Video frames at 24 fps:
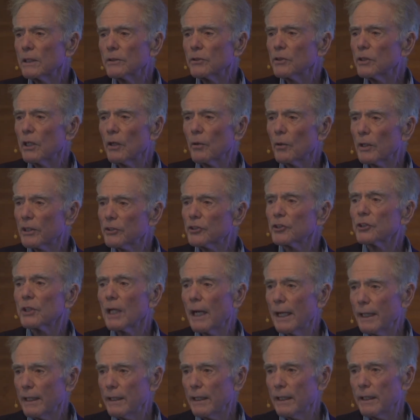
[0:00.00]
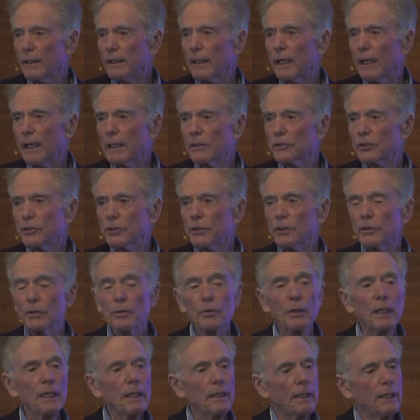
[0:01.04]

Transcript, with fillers: So exciting as to,